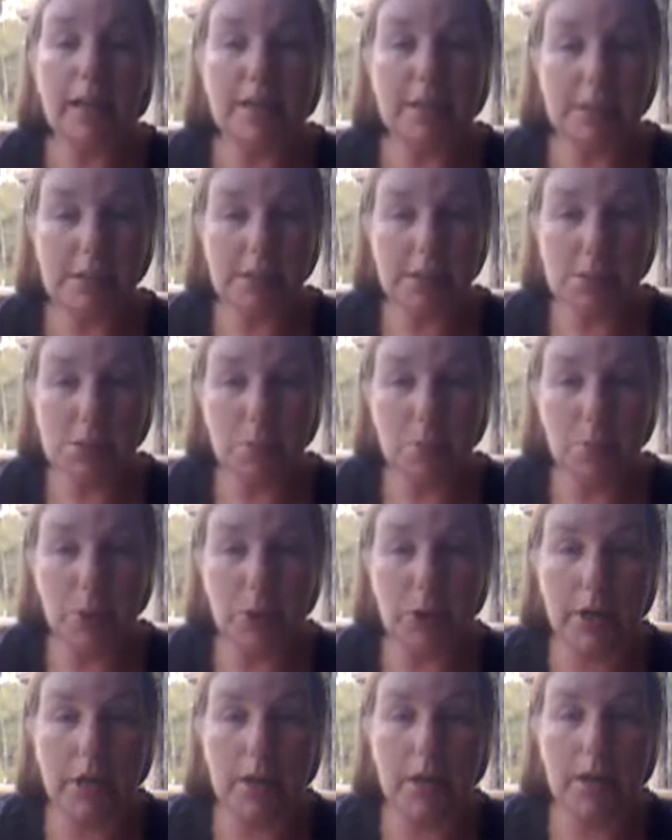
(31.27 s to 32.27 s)
this is a
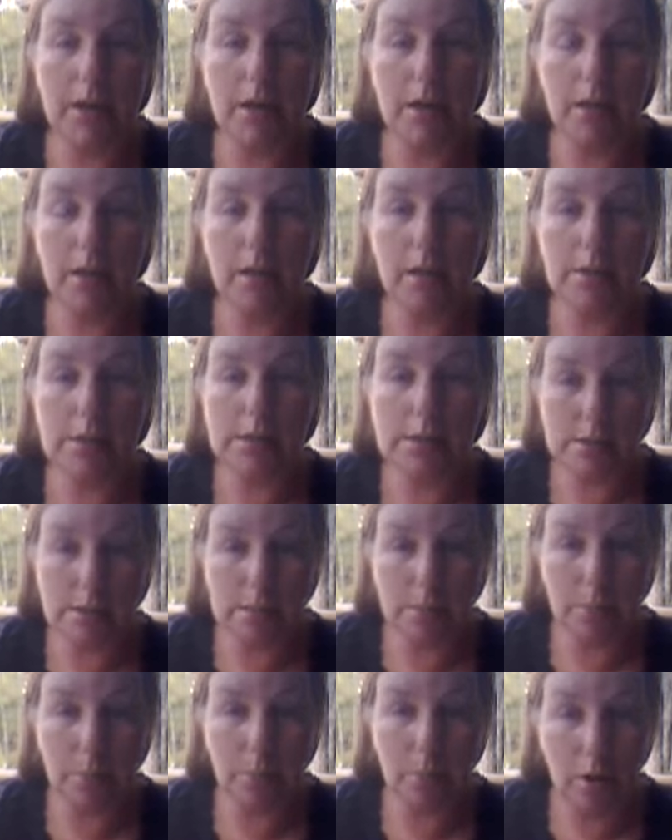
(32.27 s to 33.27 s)
pretty
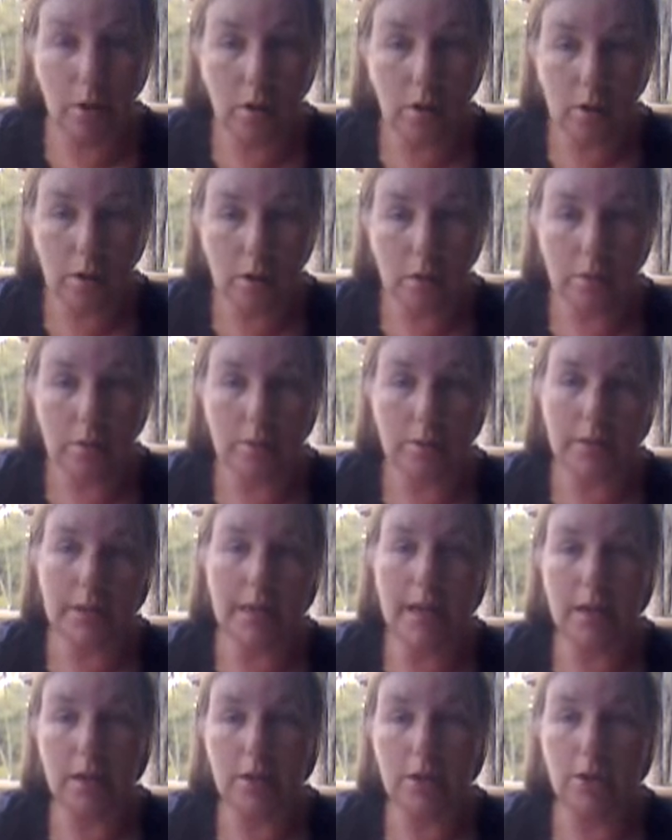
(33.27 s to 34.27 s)
simple
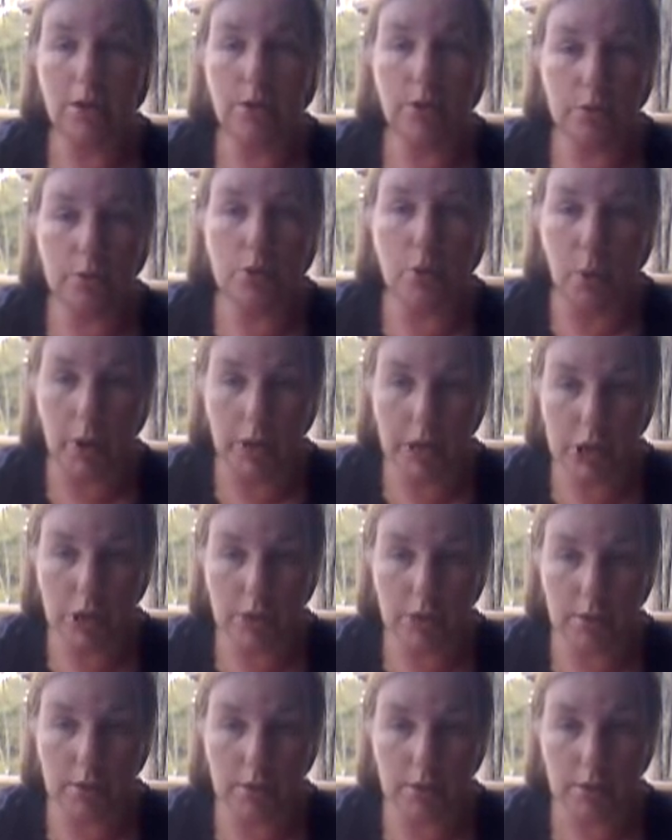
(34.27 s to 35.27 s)
yet huge
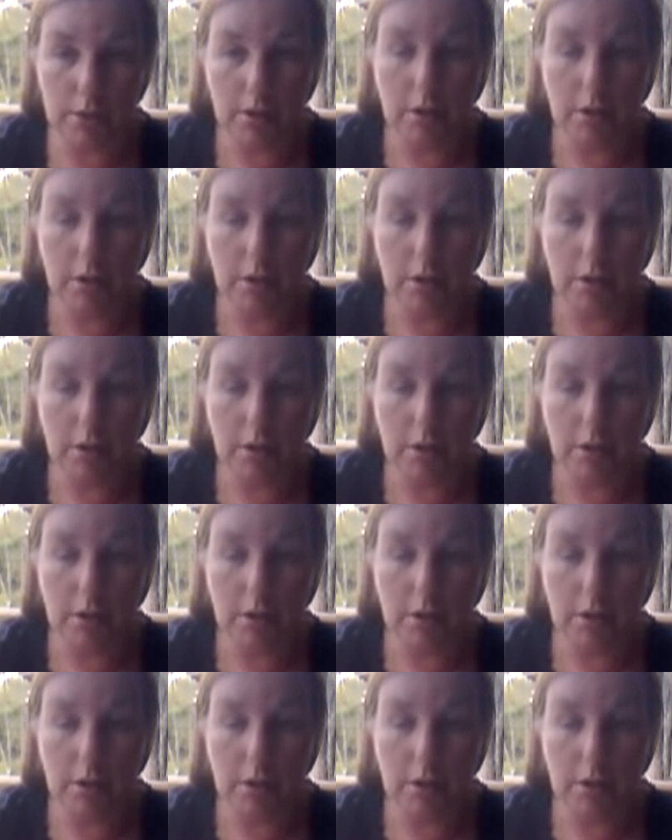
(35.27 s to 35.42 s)
question.